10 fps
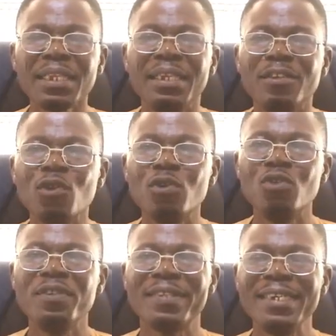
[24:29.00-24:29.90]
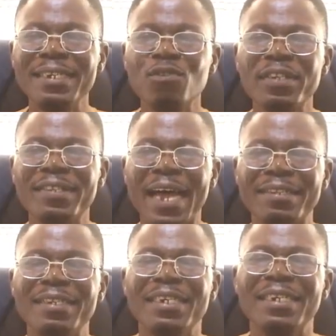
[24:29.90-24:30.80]
So you will notice
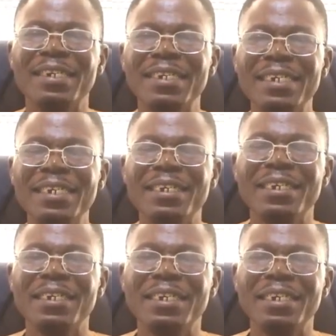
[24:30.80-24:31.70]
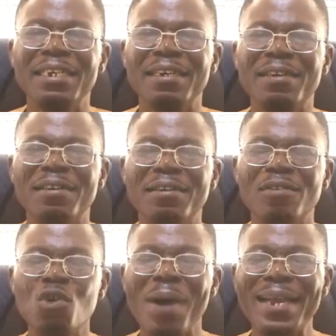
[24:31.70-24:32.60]
that the
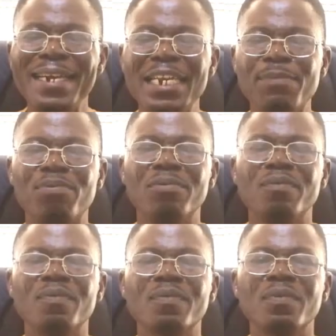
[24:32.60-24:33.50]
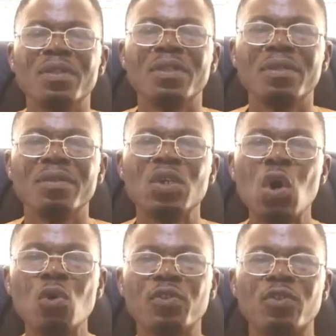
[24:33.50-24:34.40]
lower lip
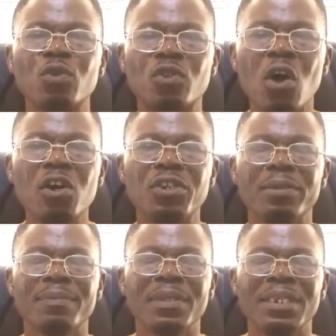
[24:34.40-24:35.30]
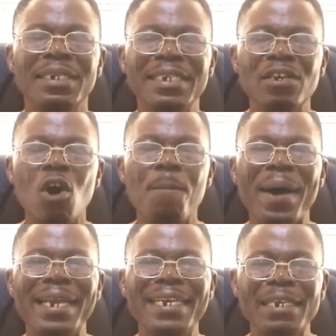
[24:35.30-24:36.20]
goes to touch the
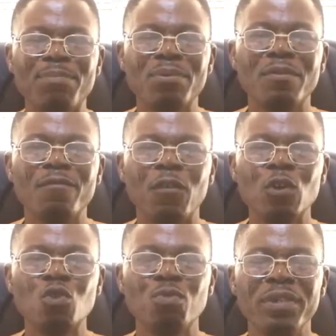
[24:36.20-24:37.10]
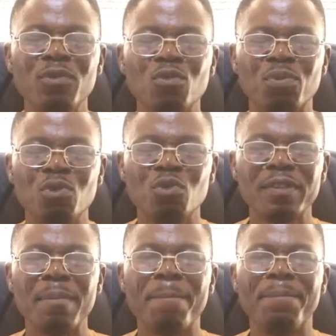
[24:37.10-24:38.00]
upper lip for you to be able to
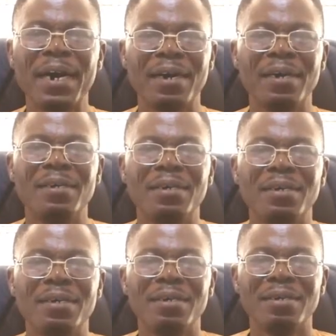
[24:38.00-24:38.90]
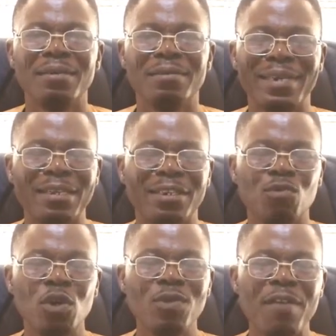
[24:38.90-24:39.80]
produce ba, that the
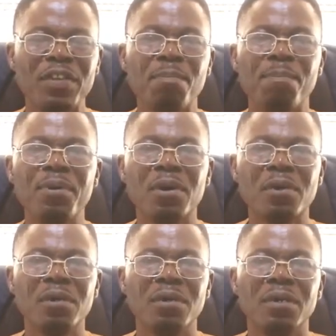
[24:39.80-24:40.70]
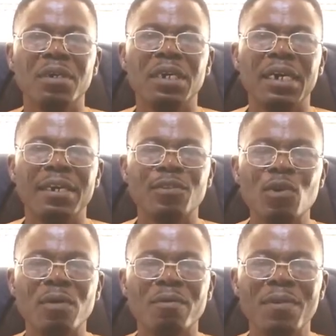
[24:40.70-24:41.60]
one you have in book.
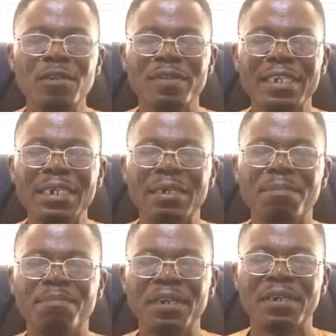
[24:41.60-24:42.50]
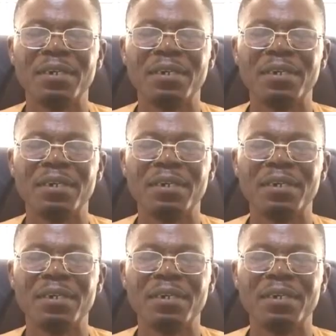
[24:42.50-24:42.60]
So when you say ba,